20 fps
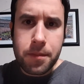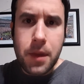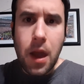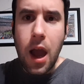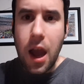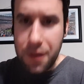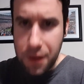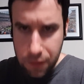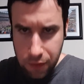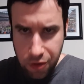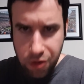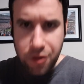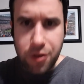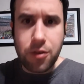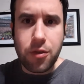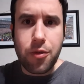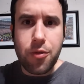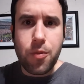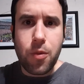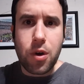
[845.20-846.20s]
I think the
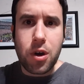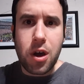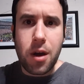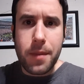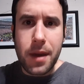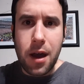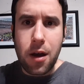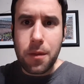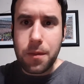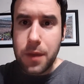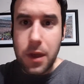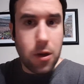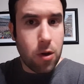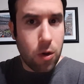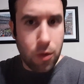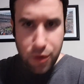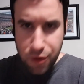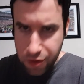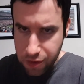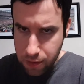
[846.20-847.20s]
Steelers will come out. They
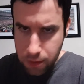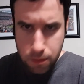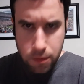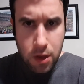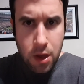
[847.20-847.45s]
always